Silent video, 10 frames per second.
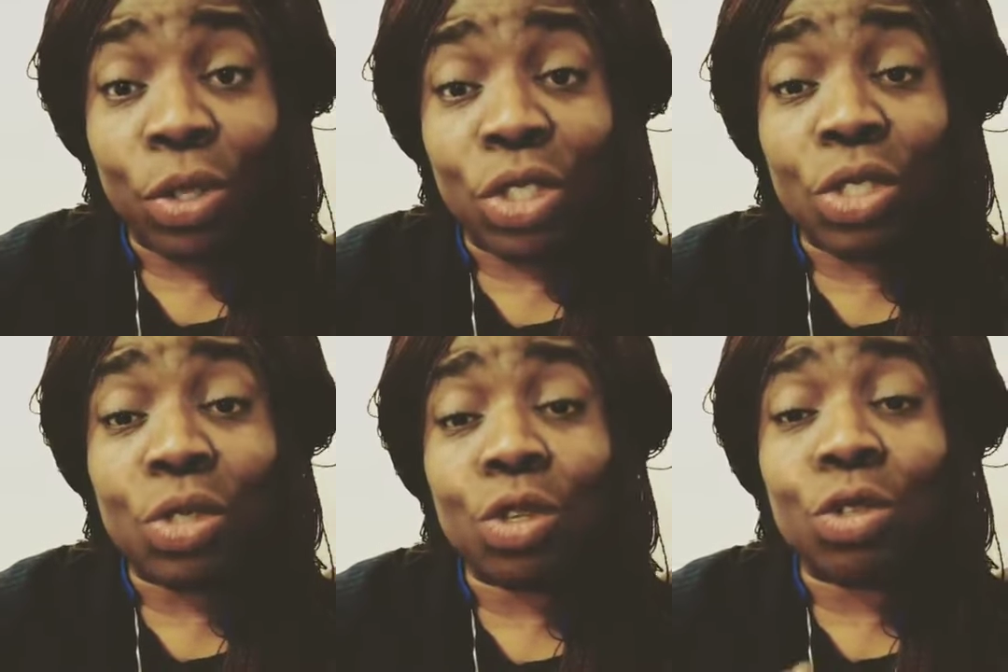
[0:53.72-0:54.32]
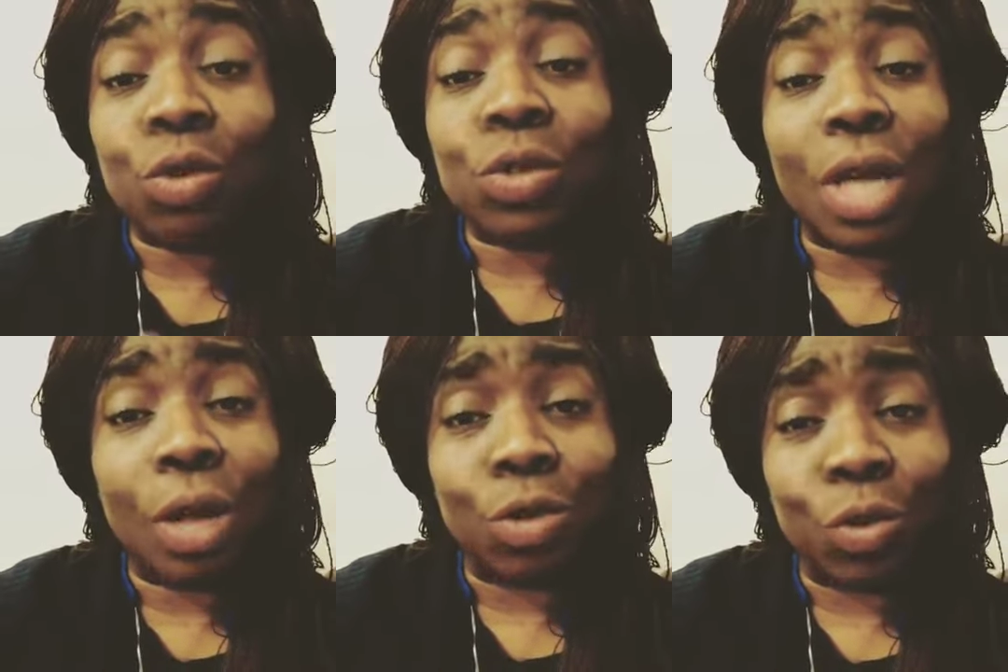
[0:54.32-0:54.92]
But Jesus
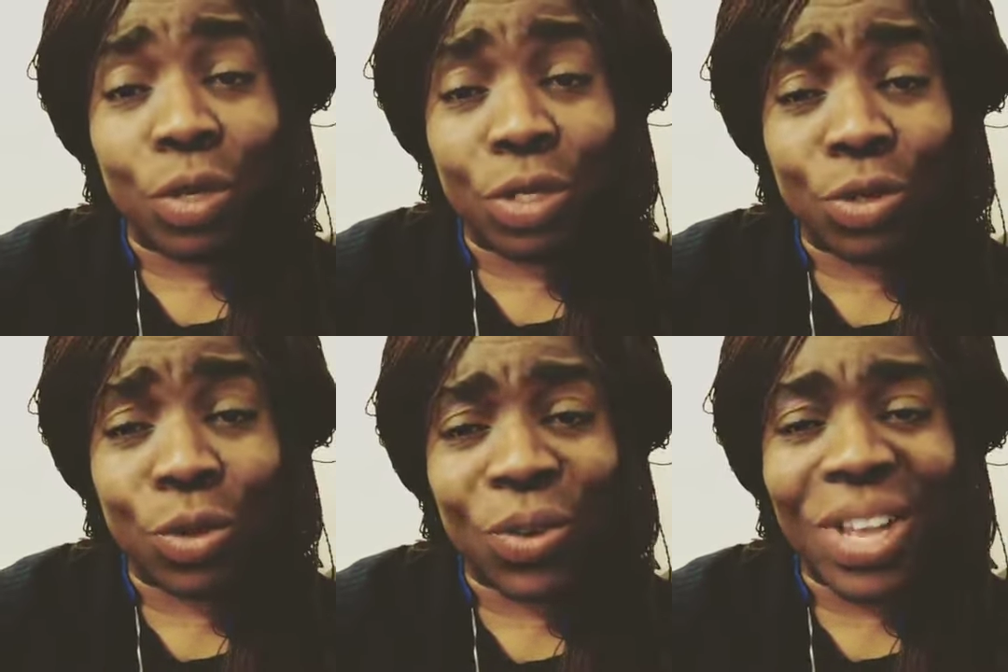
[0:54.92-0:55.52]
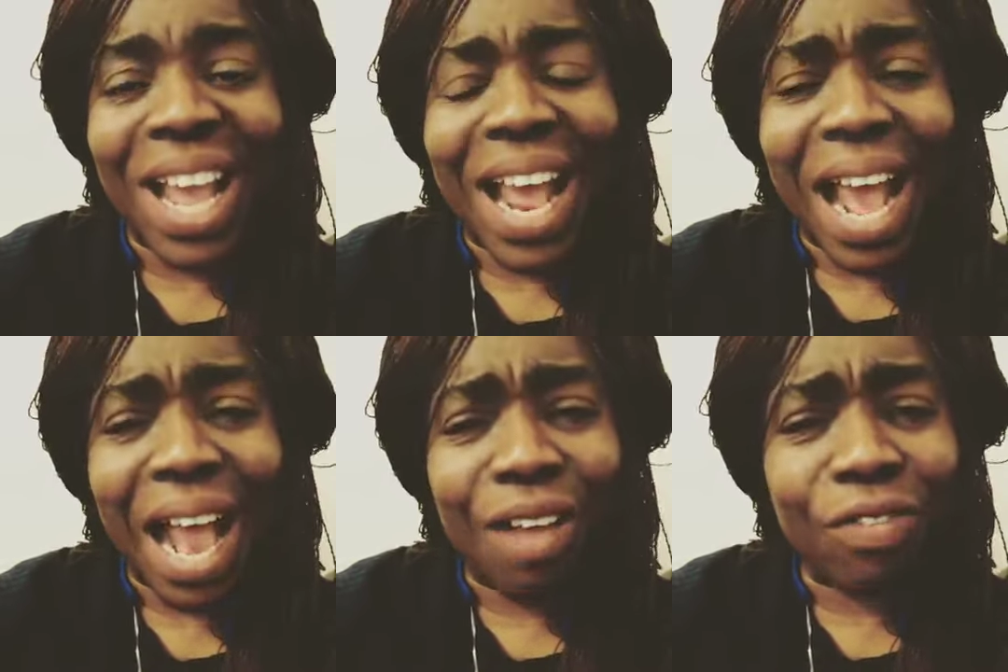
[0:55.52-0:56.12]
knows how to restore.
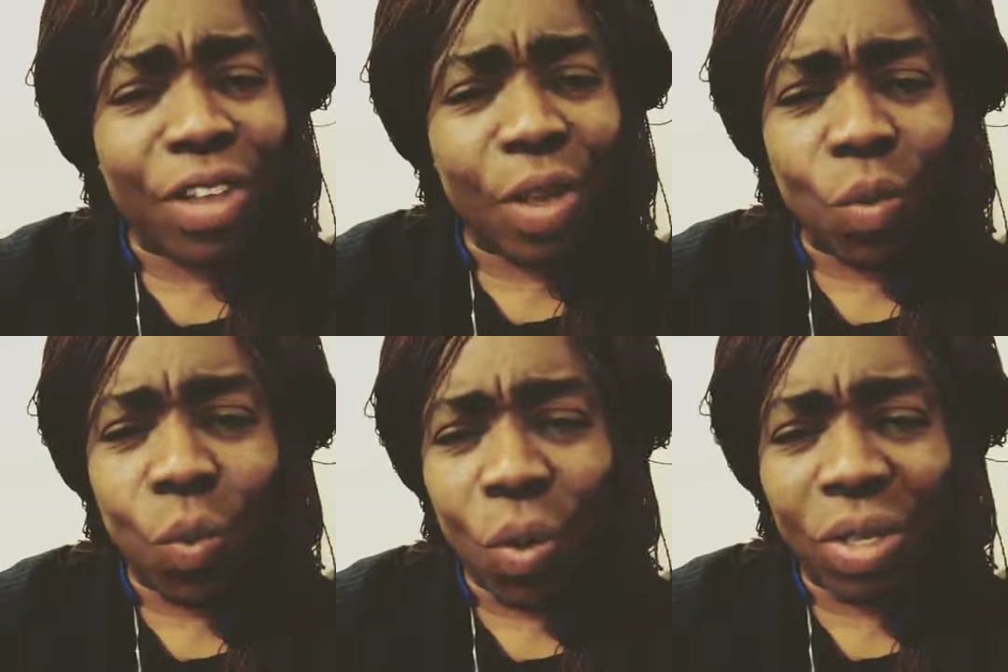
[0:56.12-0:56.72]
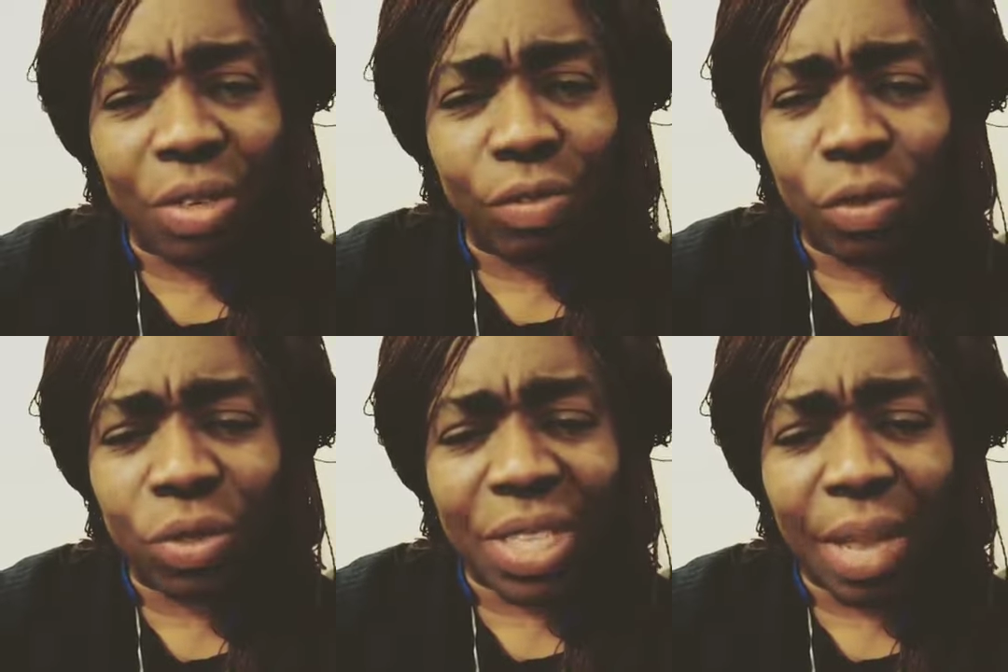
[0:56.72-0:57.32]
Have a
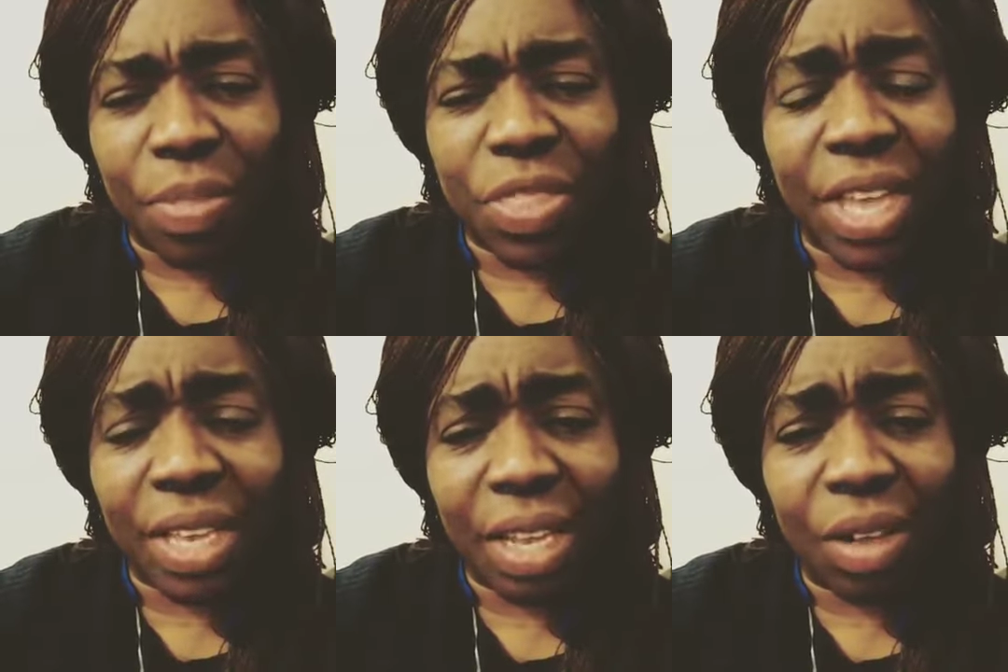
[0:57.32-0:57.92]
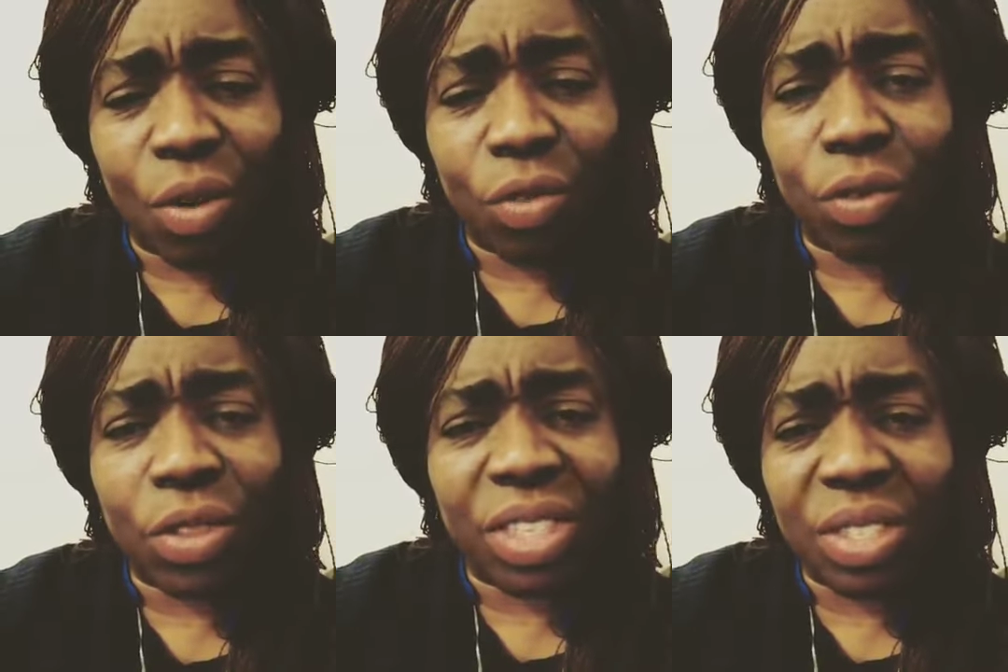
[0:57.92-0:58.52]
wonderful time thanking God
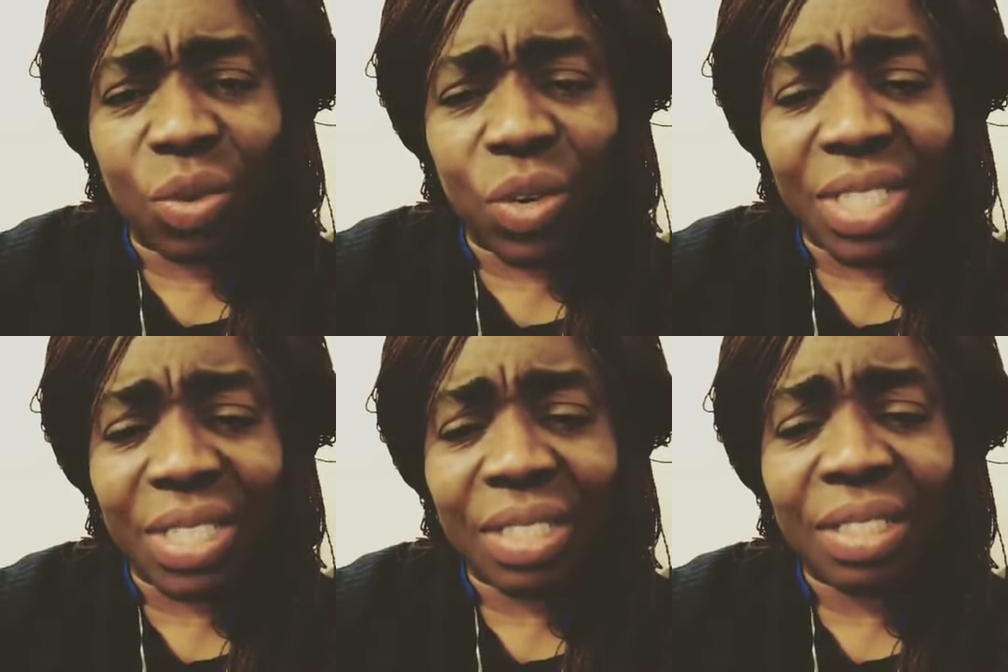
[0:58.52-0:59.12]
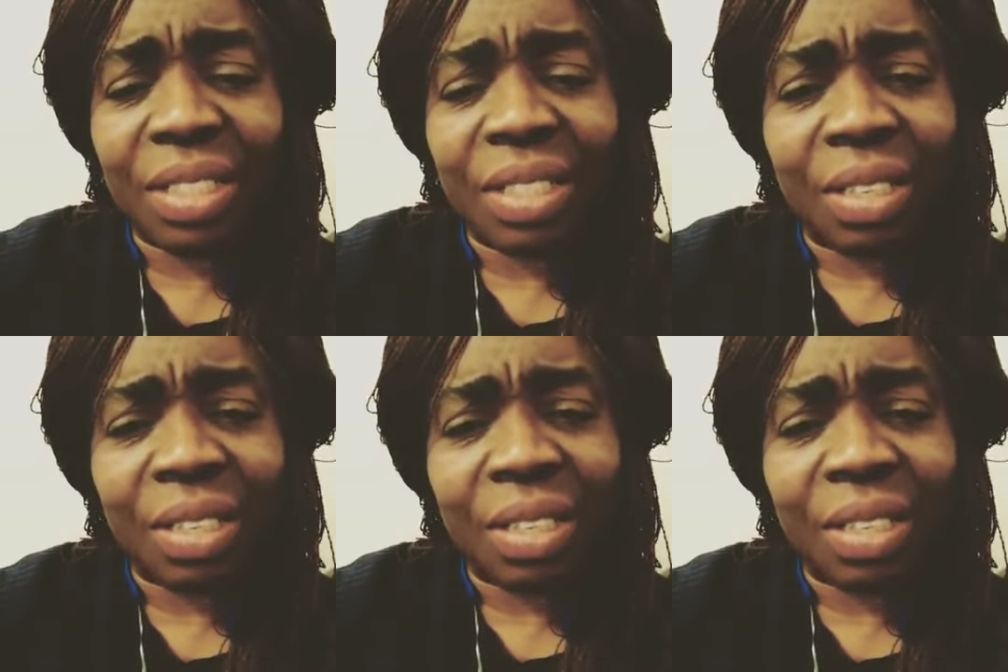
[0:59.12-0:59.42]
for this grace.